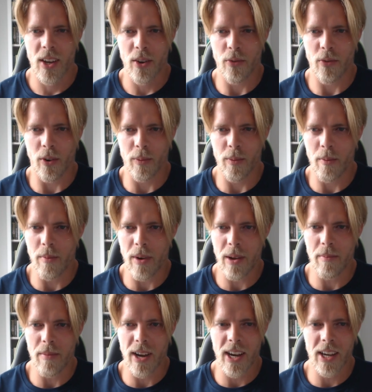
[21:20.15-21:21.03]
From
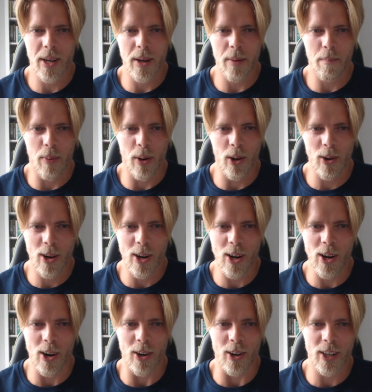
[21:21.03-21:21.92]
my man Paul
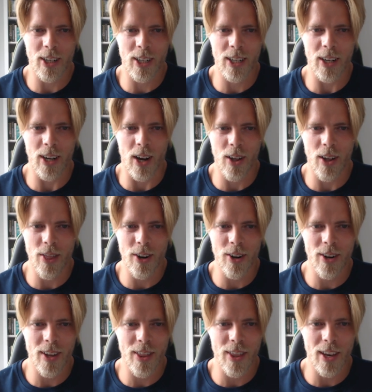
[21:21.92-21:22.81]
Clark,
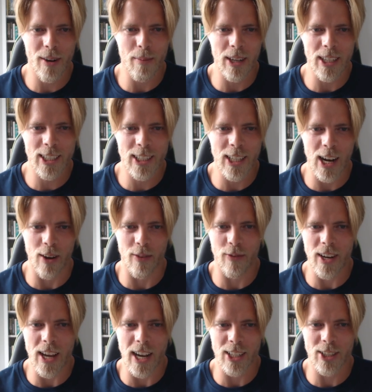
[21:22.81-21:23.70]
other than
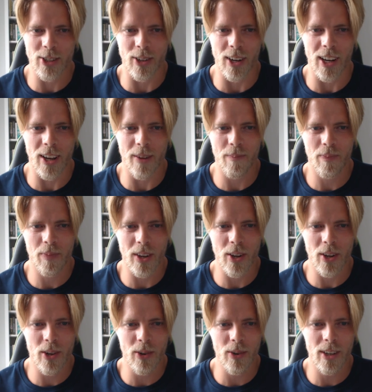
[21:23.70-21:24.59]
myself, naturally,
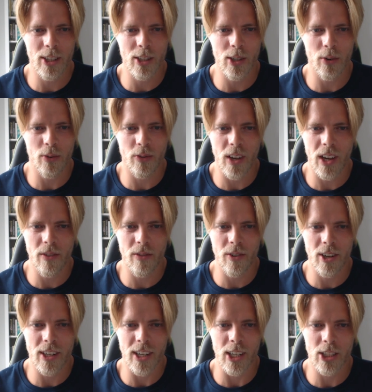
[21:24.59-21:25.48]
who is your
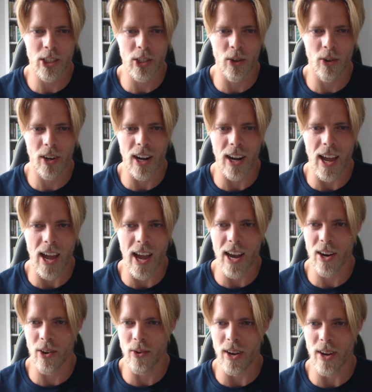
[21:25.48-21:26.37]
favorite historical
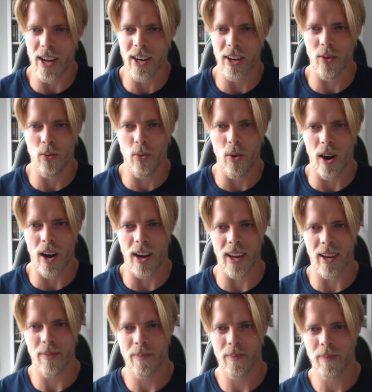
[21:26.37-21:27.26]
Anglo and
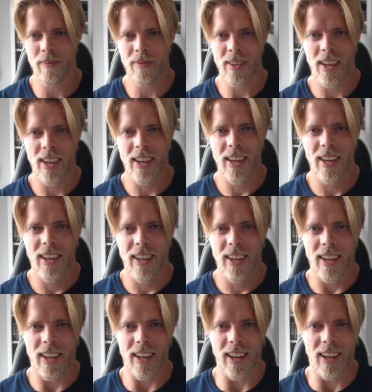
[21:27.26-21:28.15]
why?
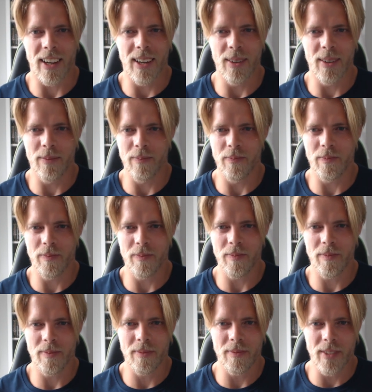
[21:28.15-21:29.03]

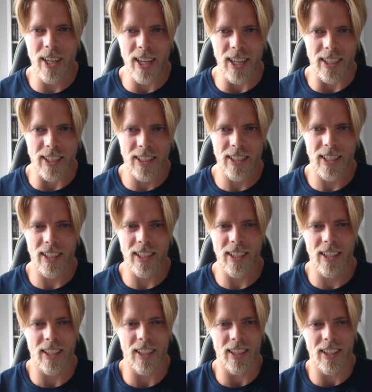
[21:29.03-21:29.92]
Yes,
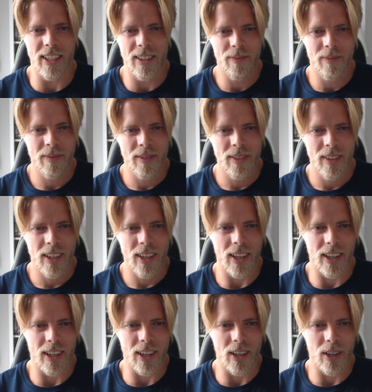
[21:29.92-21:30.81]
indeed.
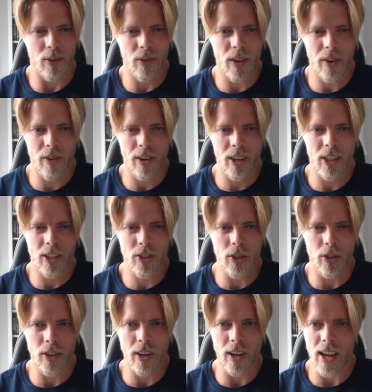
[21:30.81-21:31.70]
Favorite
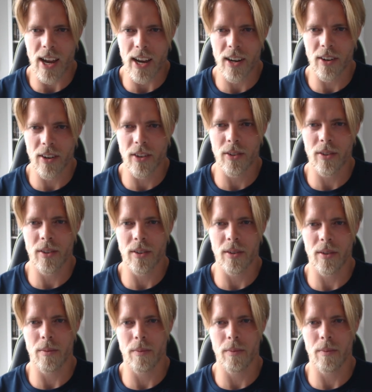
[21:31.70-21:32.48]
historical Anglo?